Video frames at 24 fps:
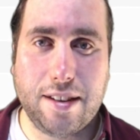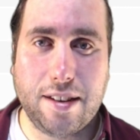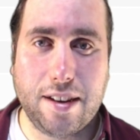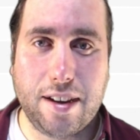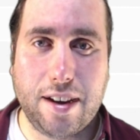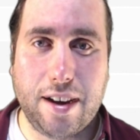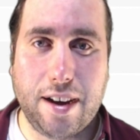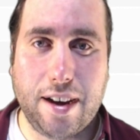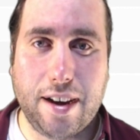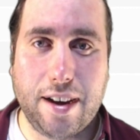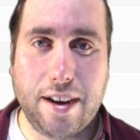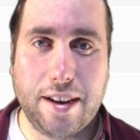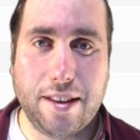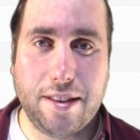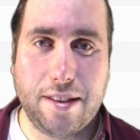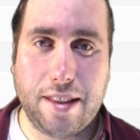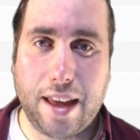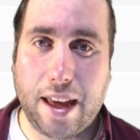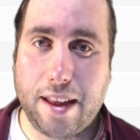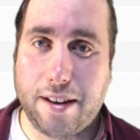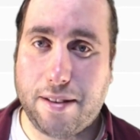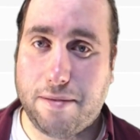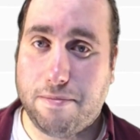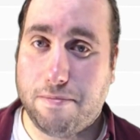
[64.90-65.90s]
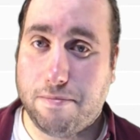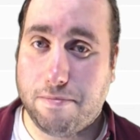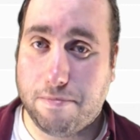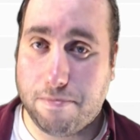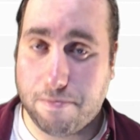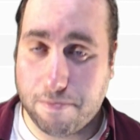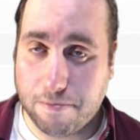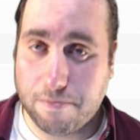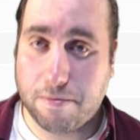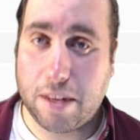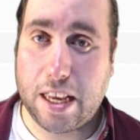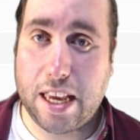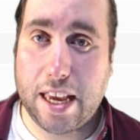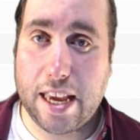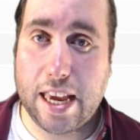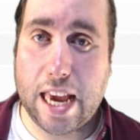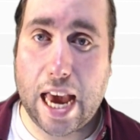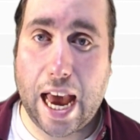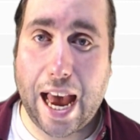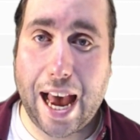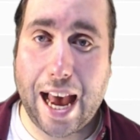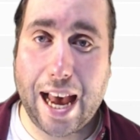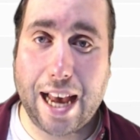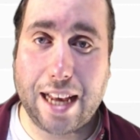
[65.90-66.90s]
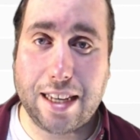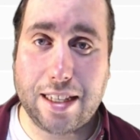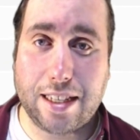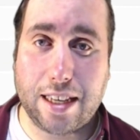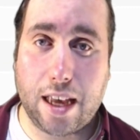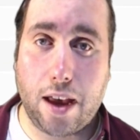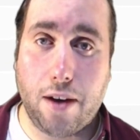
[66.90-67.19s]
that he has